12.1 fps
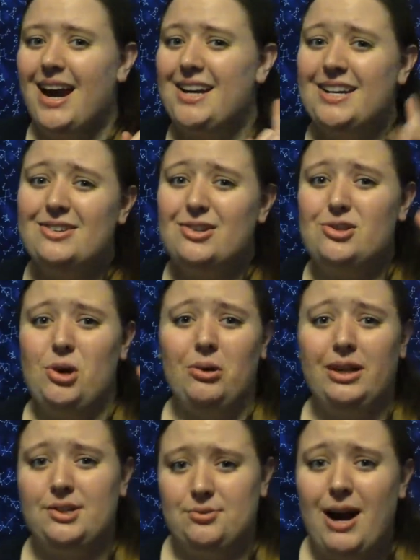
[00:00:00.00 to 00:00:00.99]
I didn't just
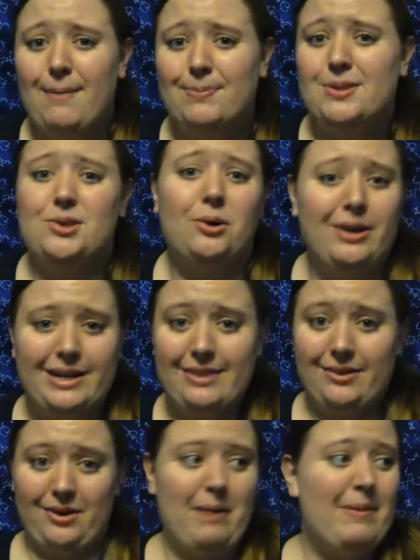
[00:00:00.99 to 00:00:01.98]
totally drop the story
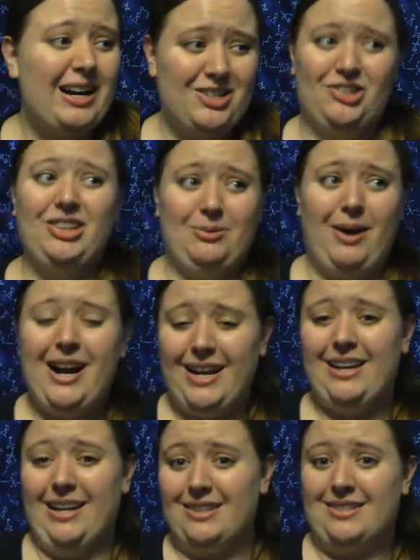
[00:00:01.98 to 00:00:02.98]
either. I'm actually
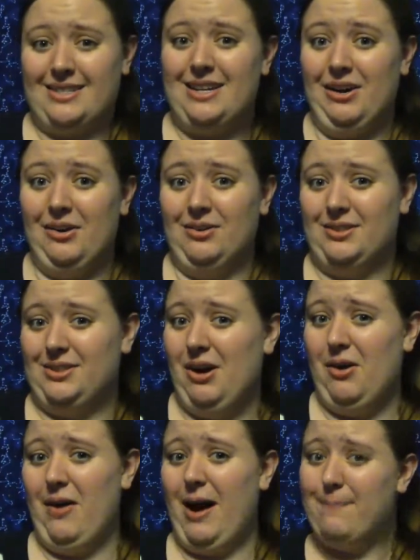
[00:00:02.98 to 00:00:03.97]
writing it still,
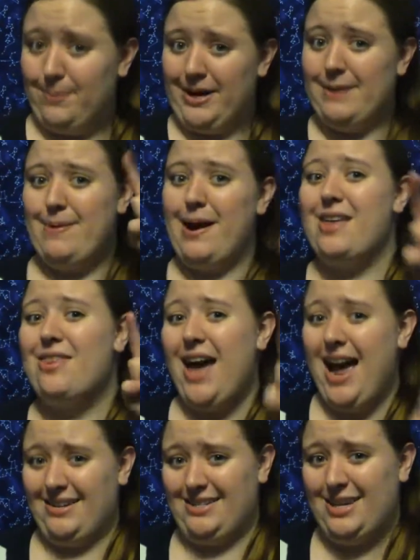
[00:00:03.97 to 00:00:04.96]
so I'm pretty proud of
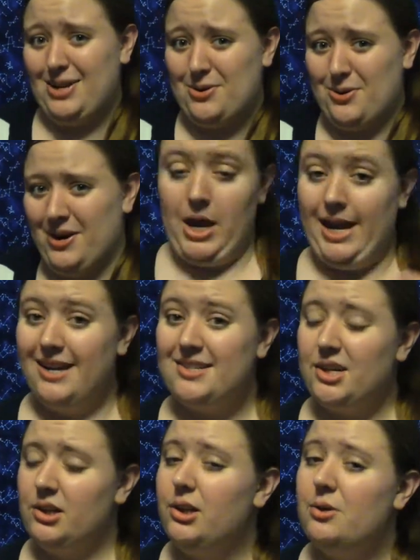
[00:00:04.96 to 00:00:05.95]
that too. And
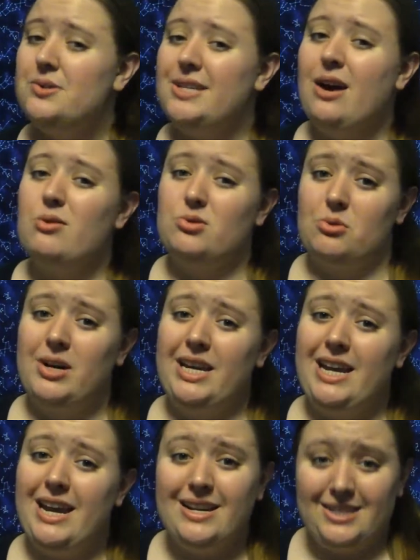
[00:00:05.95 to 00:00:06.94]
to close out
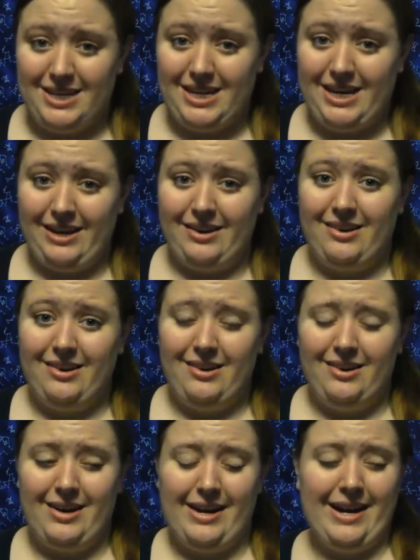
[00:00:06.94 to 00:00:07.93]
2018,
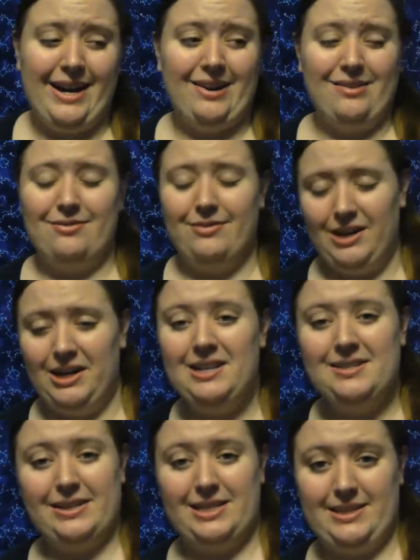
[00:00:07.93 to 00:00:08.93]
I had a very
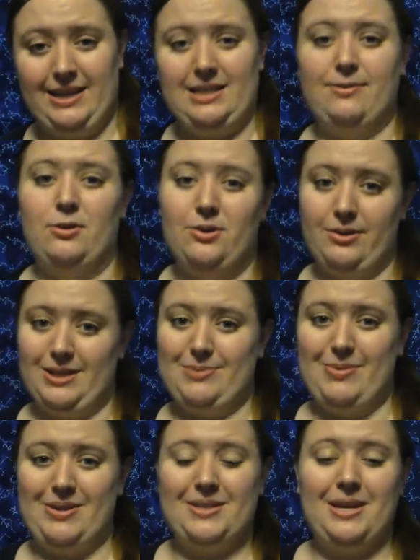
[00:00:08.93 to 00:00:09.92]
successful
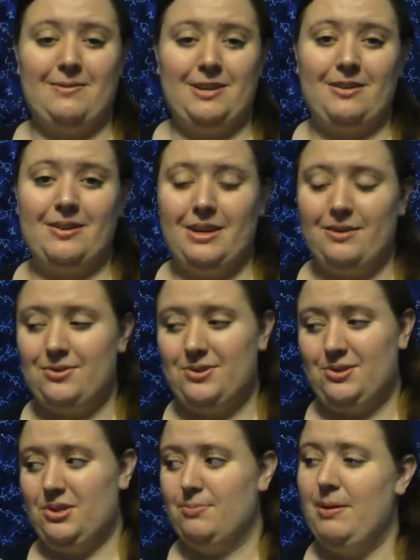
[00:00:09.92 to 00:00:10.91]
Christmas giving gifts
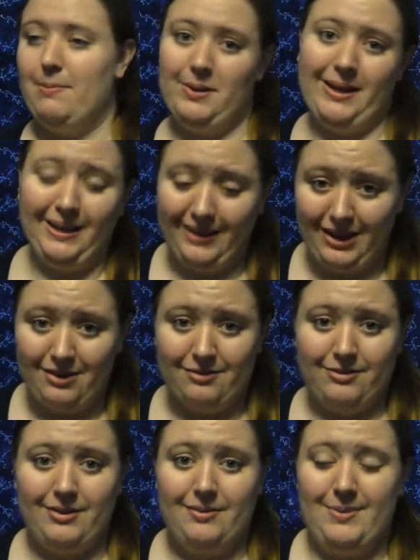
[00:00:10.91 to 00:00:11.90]
to the people I
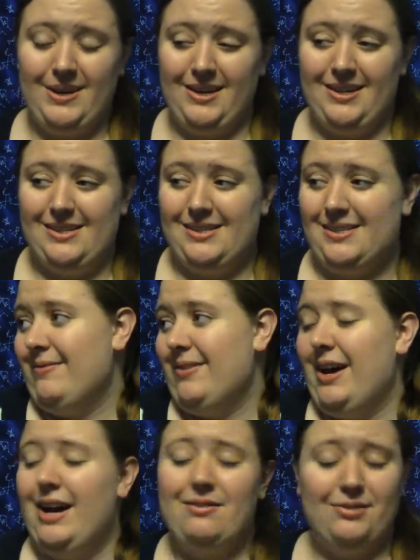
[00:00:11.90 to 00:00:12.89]
love, because
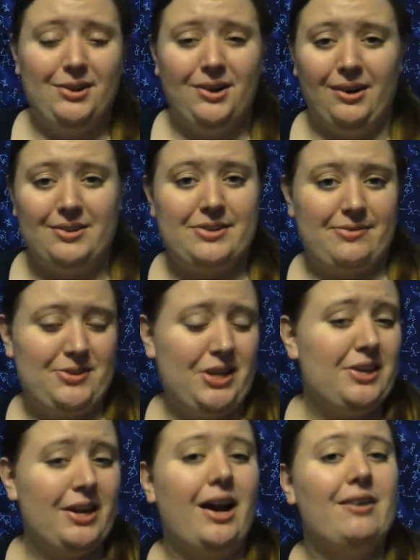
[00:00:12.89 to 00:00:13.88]
I've learned, if there's
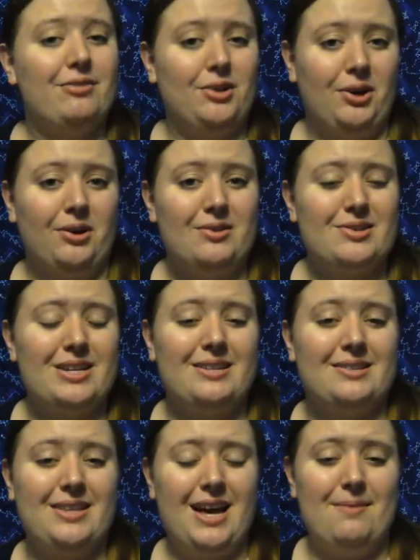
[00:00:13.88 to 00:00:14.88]
anything I've learned,
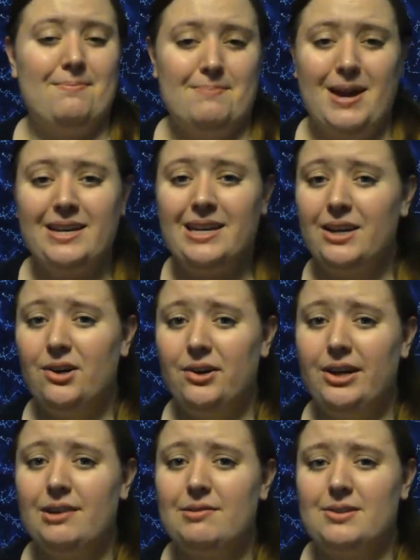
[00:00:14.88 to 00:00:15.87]
it's that making your
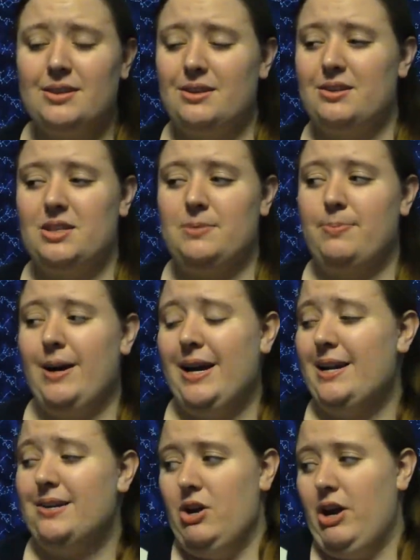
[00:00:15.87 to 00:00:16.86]
gifts,
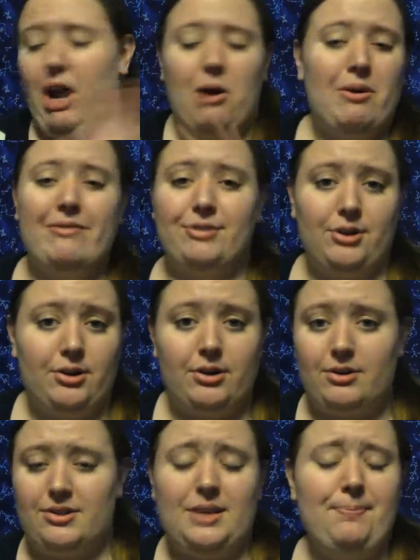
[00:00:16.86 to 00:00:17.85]
despite
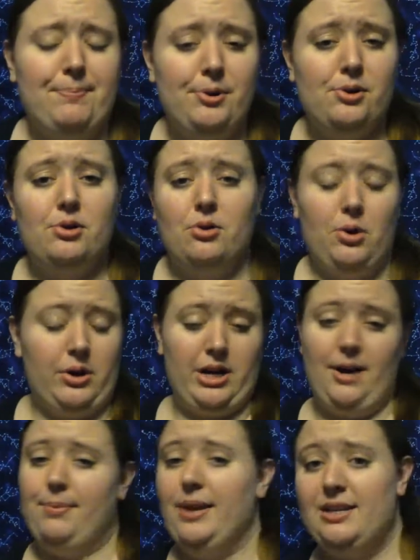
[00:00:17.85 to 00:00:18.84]
however simple or
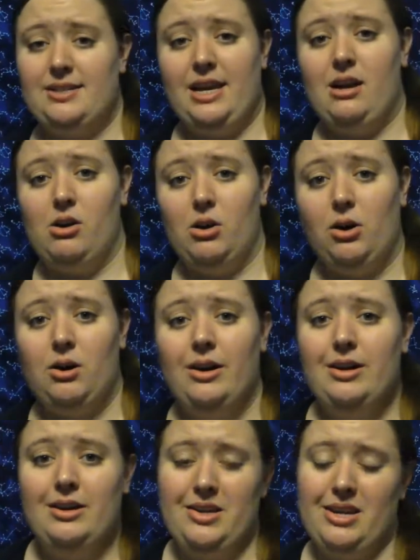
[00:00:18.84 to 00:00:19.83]
complex they are,
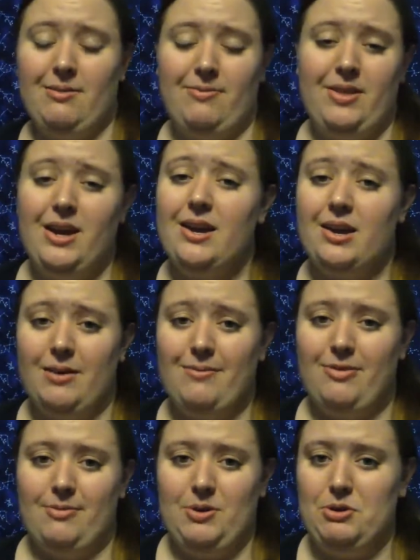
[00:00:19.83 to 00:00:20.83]
if they come
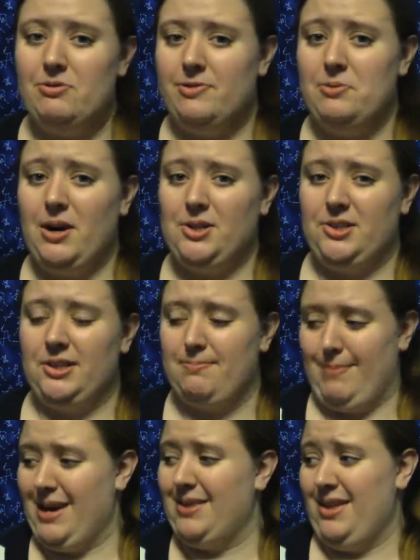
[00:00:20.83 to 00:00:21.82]
from you, if you actually
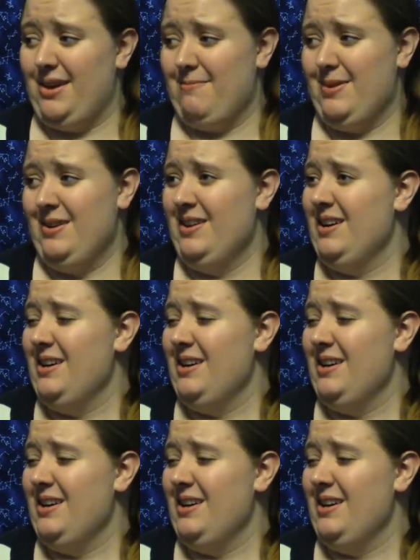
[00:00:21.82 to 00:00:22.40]
make them,